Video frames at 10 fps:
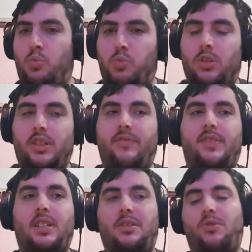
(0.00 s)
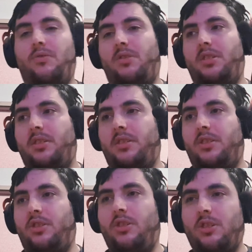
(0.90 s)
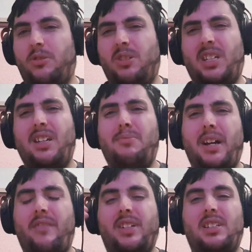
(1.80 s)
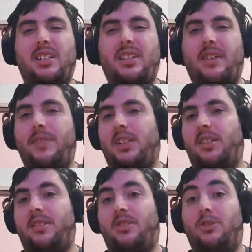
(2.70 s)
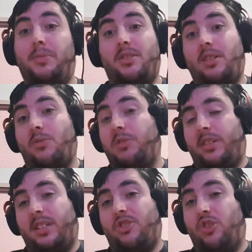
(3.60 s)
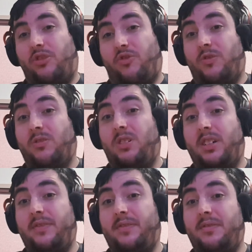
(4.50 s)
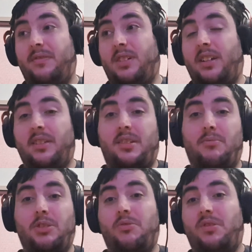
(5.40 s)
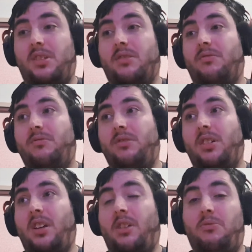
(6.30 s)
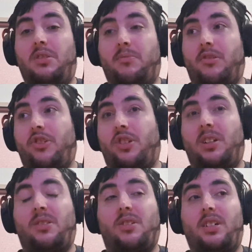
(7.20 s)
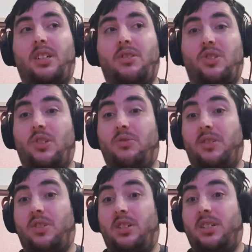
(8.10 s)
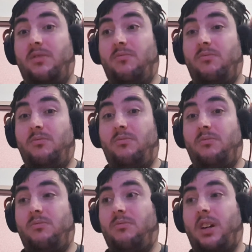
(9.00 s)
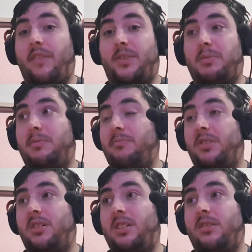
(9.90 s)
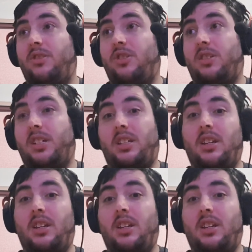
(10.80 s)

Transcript: What if they do this? You know, you keep having that everlasting hope. It's what gets you through life. As someone who's dealt with depression, anxiety, and suicide after my mum died, it's just like,